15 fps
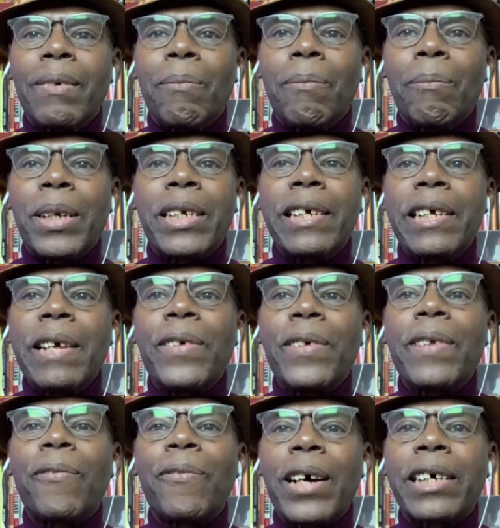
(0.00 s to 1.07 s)
But if
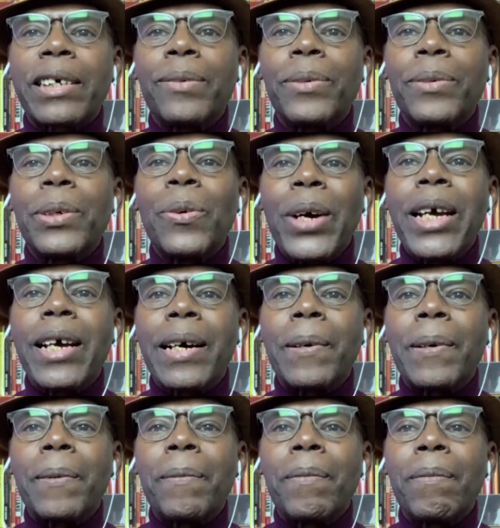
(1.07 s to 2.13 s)
in fact we were,
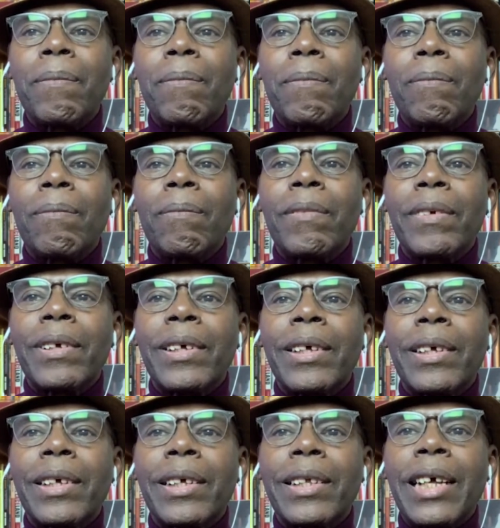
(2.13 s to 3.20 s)

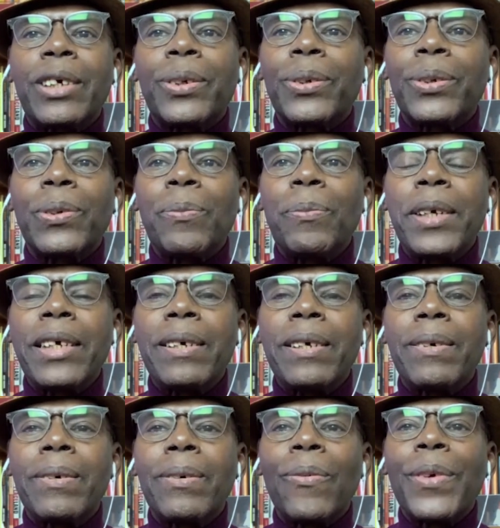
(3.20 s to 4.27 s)
that should be
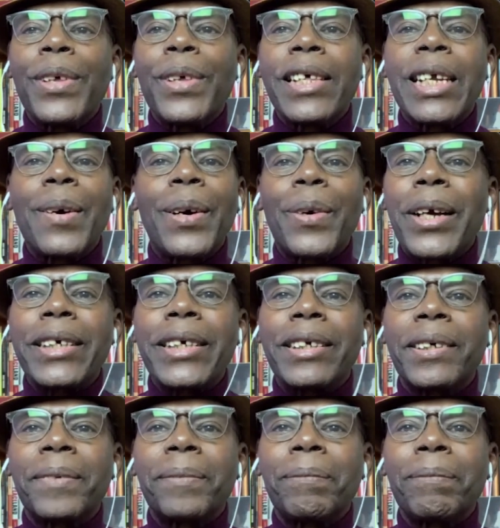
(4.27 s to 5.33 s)
within our
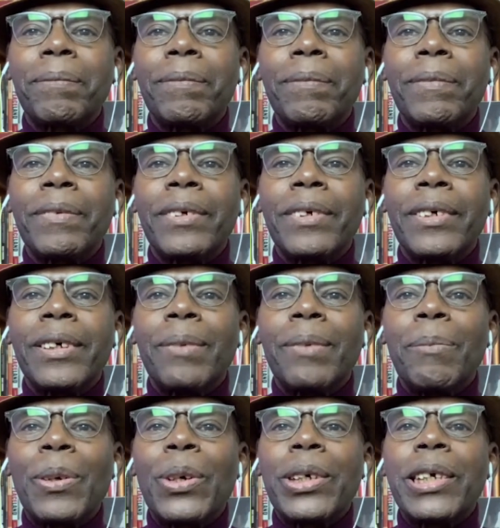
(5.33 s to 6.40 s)
rights.
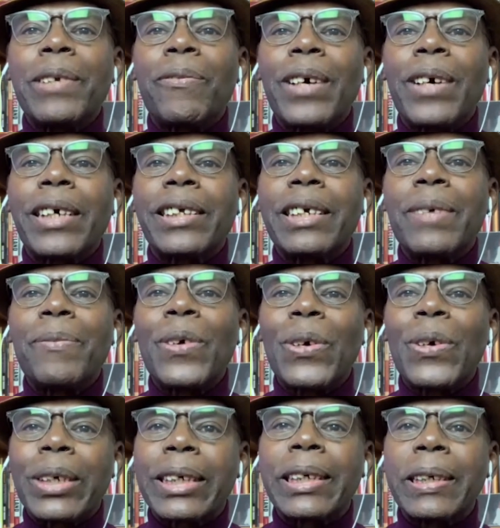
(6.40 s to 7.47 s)
Because in fact, the
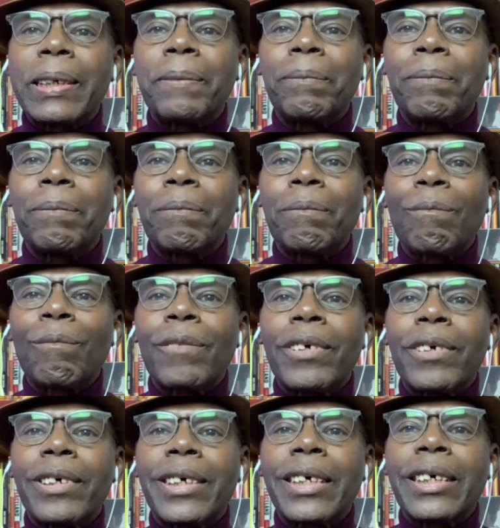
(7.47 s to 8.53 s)
democracy
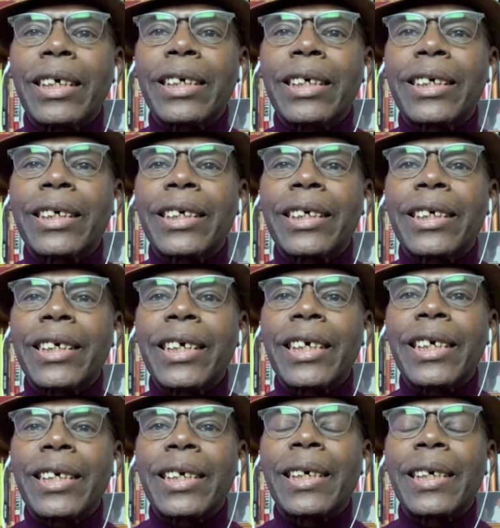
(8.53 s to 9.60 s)
suggests
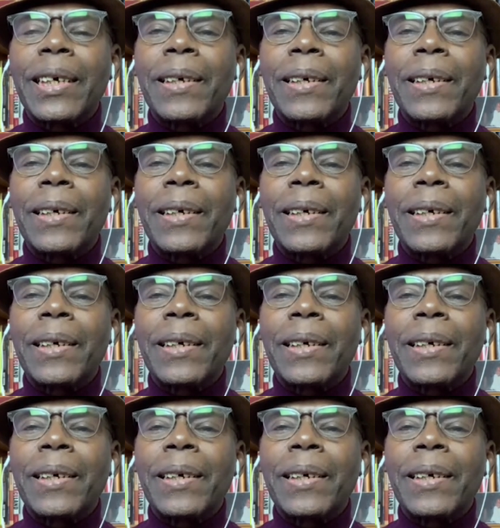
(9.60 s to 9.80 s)
that